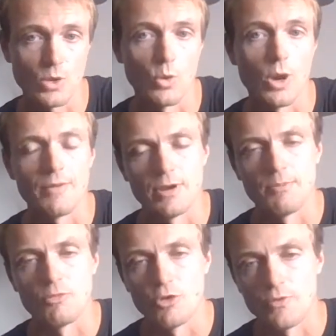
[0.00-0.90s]
Well, I haven't
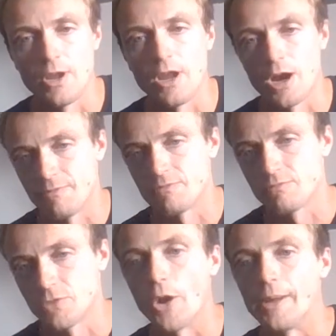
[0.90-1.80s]
improved it, I've
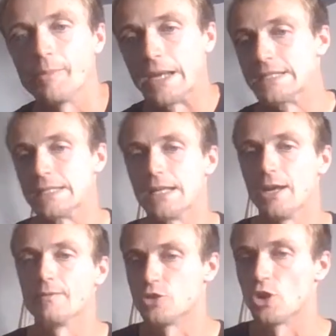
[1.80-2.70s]
done it basically,
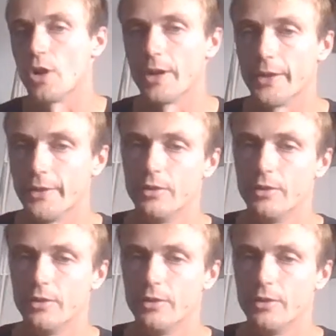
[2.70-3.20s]
I've started it.